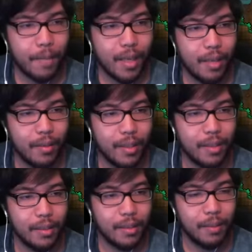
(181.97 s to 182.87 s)
Here it
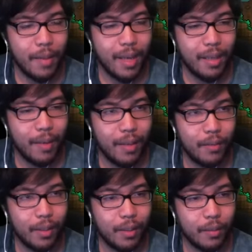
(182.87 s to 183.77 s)
is. Mana Band of
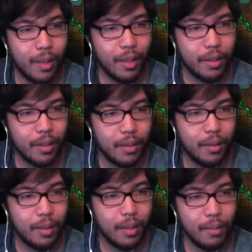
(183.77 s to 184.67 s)
Regeneration.
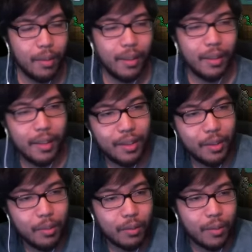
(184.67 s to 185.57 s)
Putting these
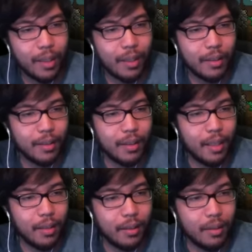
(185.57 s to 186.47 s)
two already
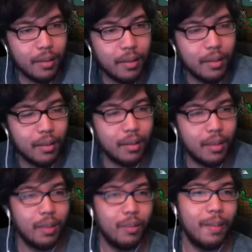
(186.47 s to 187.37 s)
together.
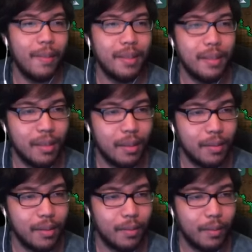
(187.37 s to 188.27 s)
I don't want to mess this up.
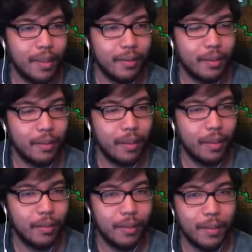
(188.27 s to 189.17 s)
This is what we have to do, right?
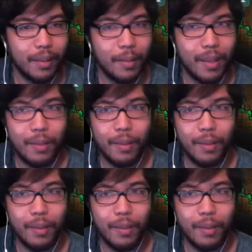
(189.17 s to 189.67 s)
We have to make the Mana Band.